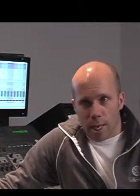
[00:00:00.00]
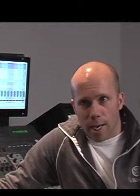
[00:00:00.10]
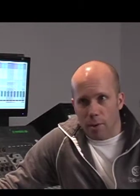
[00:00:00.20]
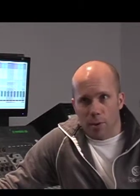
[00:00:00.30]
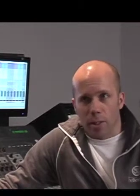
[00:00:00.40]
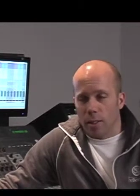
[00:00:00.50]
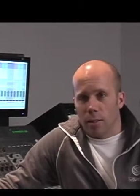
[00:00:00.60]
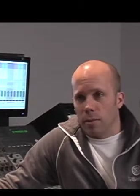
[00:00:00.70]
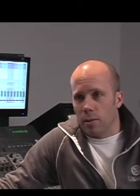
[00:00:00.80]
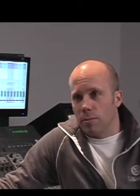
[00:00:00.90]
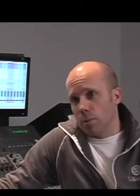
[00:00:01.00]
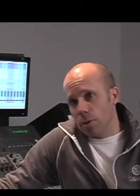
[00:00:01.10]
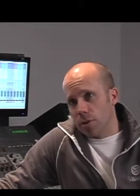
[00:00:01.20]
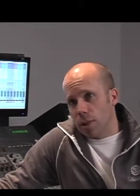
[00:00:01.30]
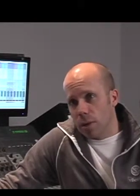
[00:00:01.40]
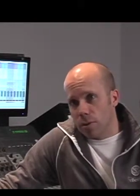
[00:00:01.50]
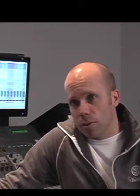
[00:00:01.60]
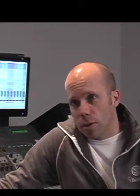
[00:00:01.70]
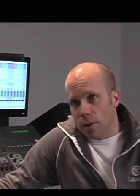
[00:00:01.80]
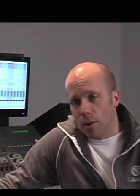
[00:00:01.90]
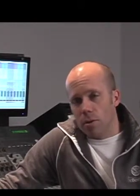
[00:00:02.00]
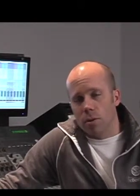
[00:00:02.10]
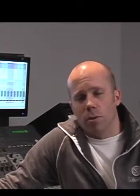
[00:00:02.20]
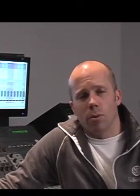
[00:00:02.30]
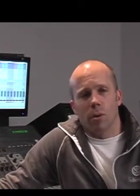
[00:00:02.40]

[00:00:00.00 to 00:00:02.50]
howling and therefore the sound isn't all that good,